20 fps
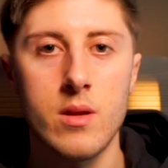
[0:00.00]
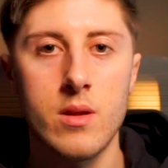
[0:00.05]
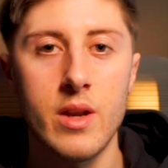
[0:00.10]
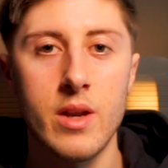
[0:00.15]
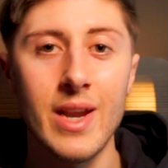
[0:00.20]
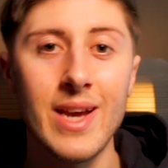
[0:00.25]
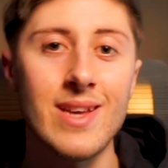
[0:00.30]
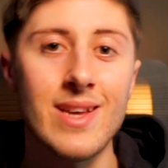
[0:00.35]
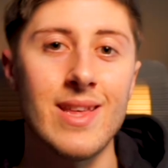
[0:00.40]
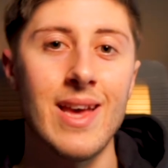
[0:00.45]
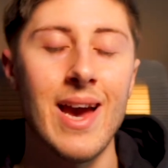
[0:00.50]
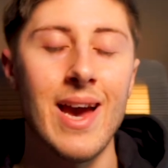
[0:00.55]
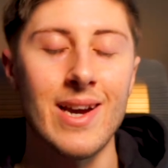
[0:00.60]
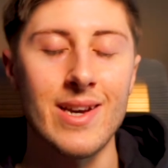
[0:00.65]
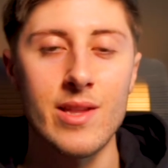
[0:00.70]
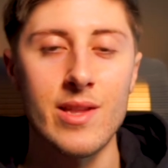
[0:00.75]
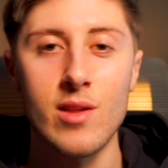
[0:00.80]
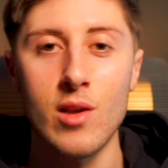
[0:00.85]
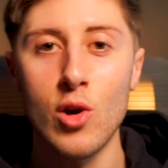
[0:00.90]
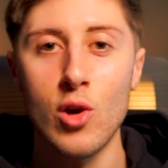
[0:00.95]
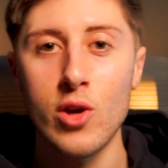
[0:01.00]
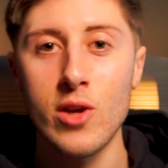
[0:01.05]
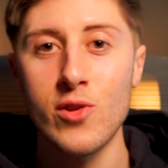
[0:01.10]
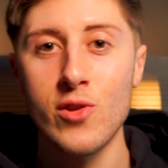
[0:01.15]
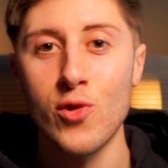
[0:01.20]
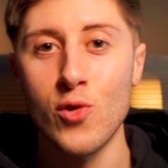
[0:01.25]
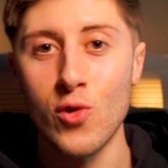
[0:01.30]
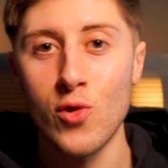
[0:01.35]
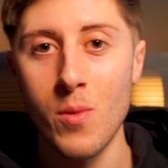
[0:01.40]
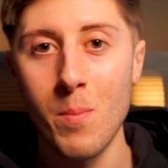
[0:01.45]
Next hack is to look into
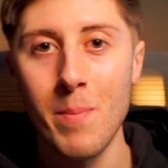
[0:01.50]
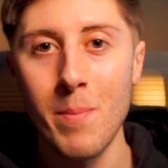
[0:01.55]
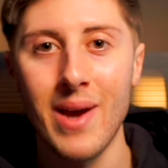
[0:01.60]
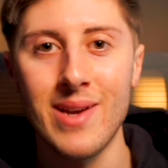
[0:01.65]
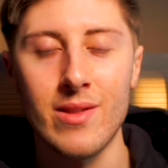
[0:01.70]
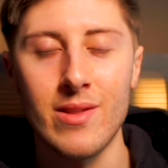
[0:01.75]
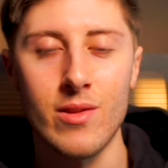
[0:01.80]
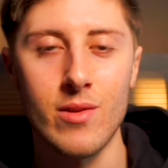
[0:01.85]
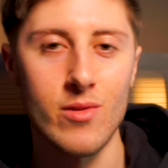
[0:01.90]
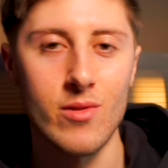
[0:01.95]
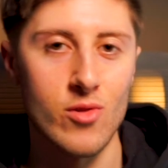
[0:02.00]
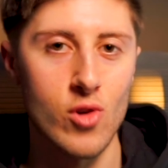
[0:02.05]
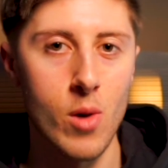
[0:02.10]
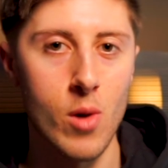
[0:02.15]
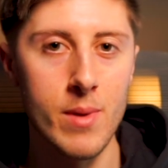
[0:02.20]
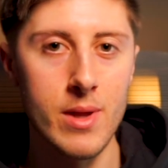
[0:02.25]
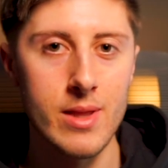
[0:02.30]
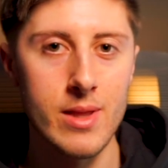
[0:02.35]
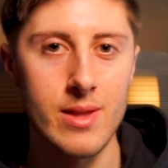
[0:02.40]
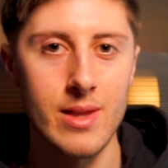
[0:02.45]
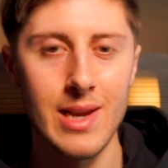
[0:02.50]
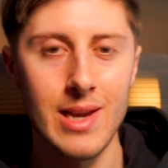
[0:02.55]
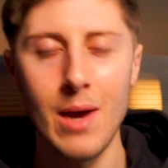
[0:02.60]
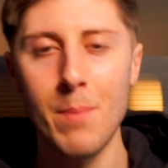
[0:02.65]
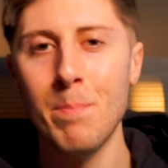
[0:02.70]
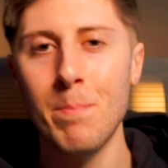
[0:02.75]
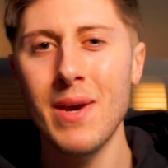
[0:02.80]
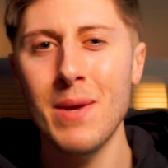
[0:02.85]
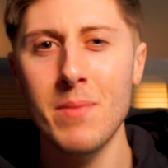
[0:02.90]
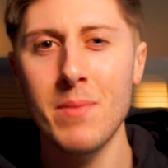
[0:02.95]
your competitors' comments. Now a
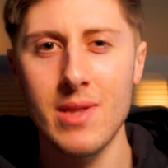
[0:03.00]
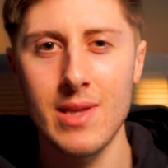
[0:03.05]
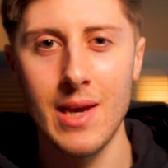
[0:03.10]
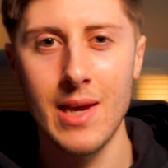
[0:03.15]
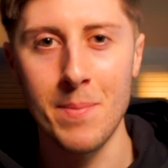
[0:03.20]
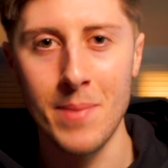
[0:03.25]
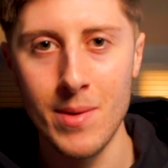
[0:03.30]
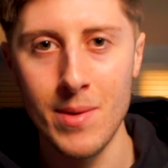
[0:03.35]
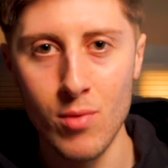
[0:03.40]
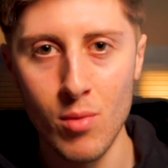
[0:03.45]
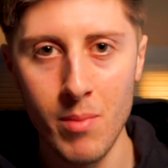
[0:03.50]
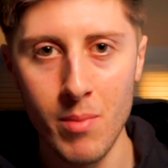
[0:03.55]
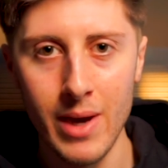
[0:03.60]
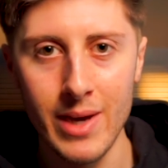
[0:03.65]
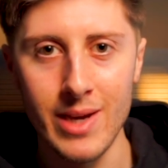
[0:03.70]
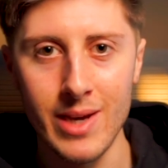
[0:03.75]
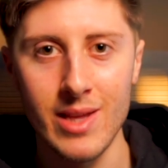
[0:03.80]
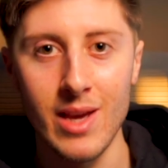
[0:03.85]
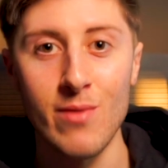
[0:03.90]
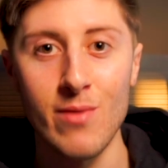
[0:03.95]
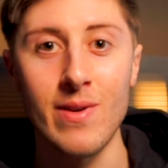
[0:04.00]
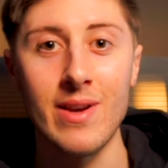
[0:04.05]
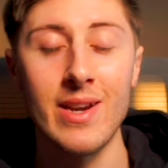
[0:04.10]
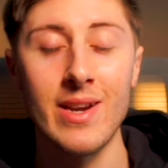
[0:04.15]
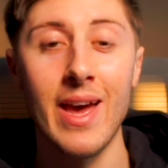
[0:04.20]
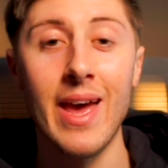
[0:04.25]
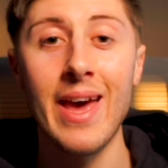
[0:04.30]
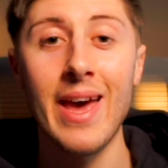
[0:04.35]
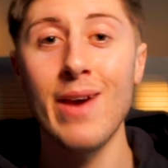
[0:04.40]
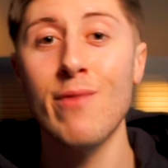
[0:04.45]
big mistake people make is they think
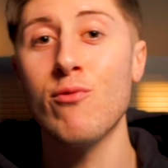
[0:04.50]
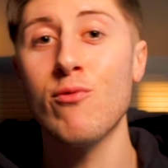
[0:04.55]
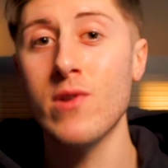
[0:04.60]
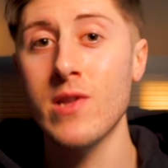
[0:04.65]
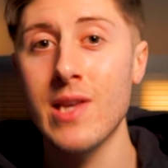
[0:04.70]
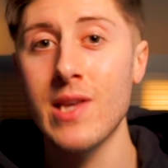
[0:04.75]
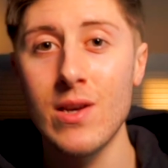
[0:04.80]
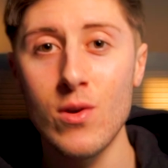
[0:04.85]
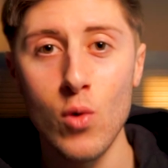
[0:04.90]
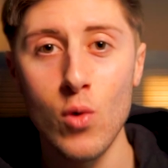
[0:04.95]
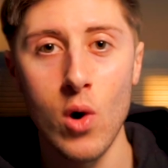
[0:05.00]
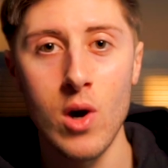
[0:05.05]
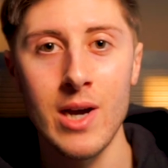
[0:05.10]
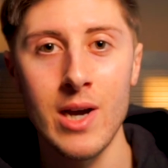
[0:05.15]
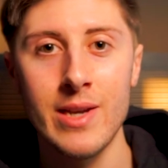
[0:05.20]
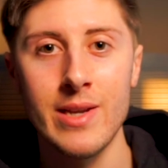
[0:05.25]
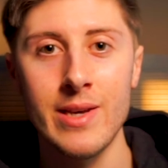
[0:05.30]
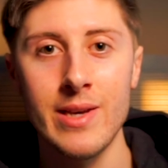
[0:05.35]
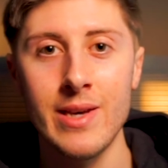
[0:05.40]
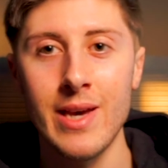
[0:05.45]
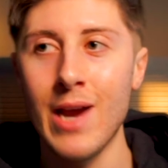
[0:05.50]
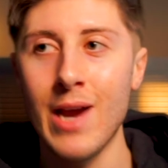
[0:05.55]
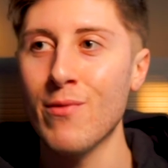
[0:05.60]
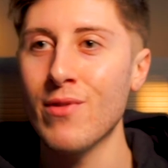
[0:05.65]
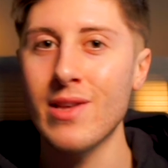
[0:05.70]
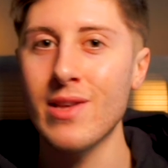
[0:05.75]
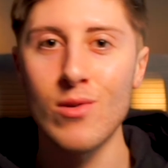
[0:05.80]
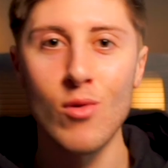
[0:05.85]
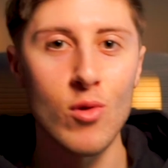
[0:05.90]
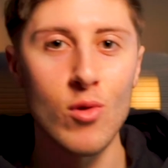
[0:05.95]
that every single idea, every
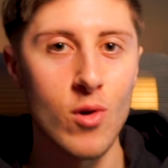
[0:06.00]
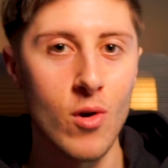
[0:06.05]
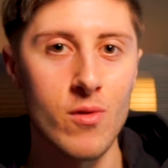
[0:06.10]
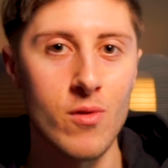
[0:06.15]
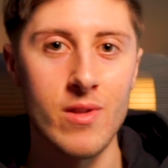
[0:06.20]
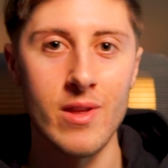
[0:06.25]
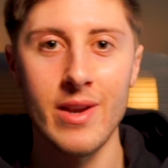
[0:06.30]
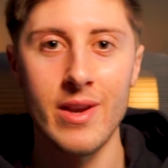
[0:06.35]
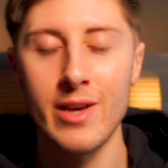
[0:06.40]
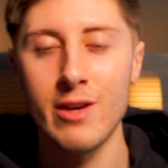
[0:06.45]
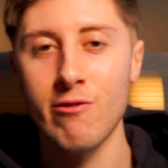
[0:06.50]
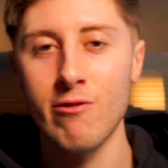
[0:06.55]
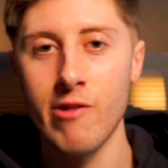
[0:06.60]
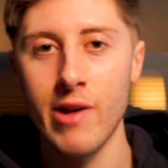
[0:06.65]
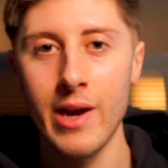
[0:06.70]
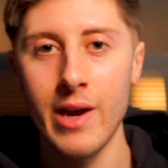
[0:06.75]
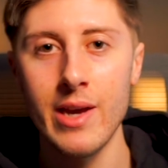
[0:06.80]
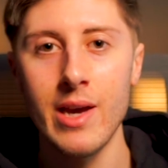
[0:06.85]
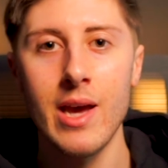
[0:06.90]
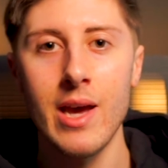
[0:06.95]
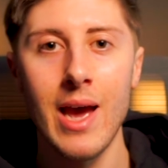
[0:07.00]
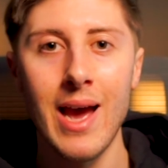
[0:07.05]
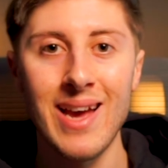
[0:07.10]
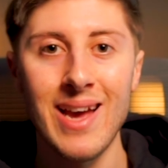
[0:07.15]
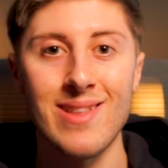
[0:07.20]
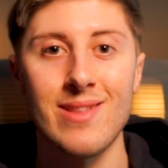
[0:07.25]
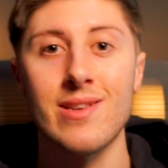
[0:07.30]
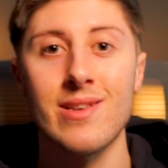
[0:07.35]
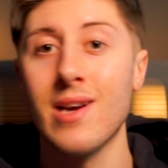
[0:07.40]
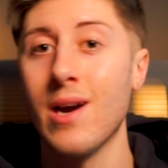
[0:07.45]
single content they create
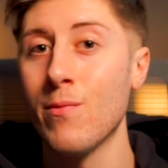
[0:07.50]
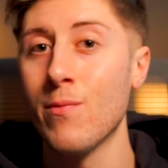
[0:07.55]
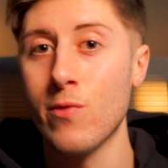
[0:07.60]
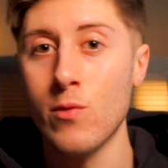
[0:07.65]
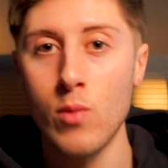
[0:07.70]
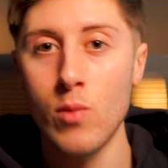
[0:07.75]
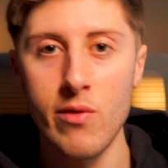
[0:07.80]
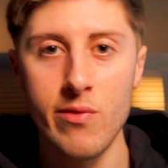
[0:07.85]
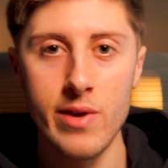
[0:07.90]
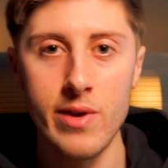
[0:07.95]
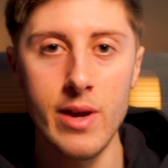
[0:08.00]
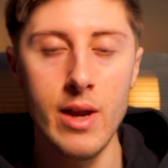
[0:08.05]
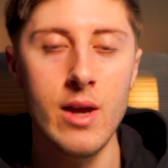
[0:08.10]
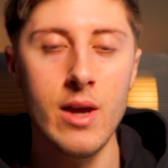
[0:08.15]
has to come from within.